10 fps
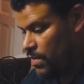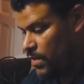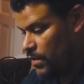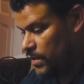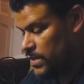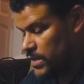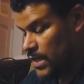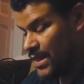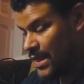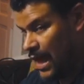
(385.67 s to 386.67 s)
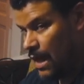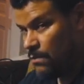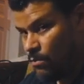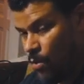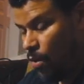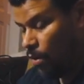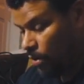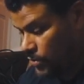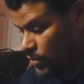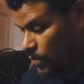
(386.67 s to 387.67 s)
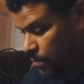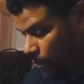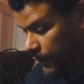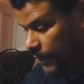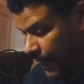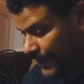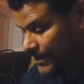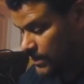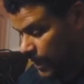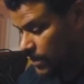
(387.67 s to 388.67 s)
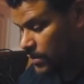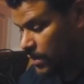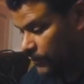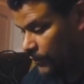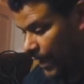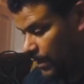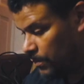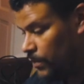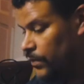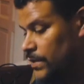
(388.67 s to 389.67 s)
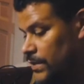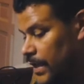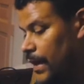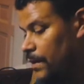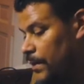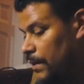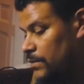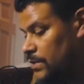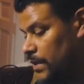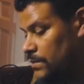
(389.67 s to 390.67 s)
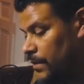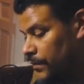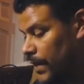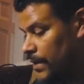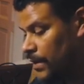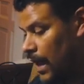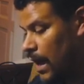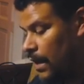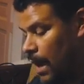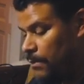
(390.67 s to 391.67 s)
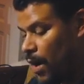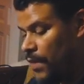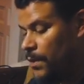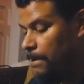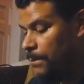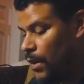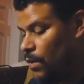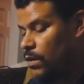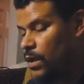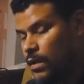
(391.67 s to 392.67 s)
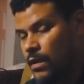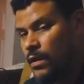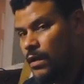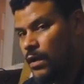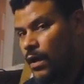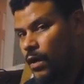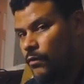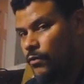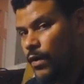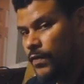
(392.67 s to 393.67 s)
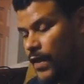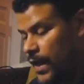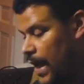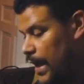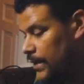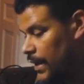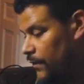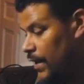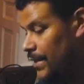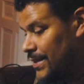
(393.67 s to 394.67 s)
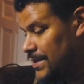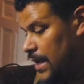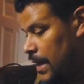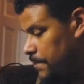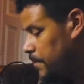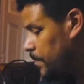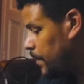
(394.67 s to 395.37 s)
There is a lot more 2.9 cells available than 10 amp hour cells. Matter of fact, I bought the bulk of what they had left at the time.